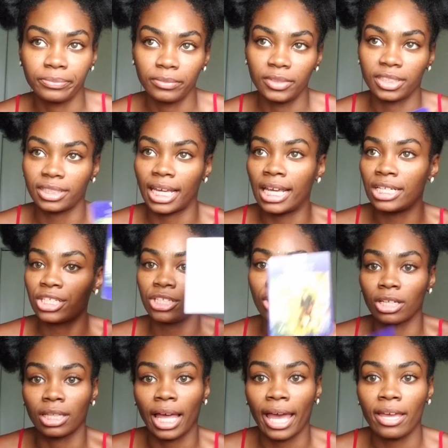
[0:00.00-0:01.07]
stage in
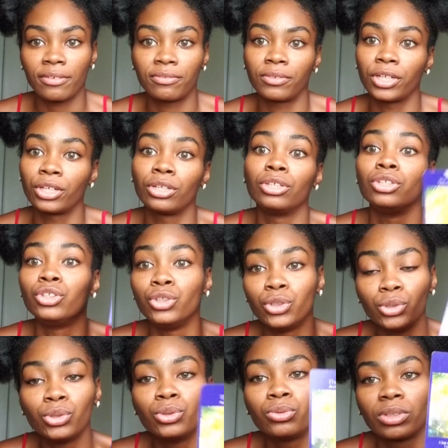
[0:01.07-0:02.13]
your life where you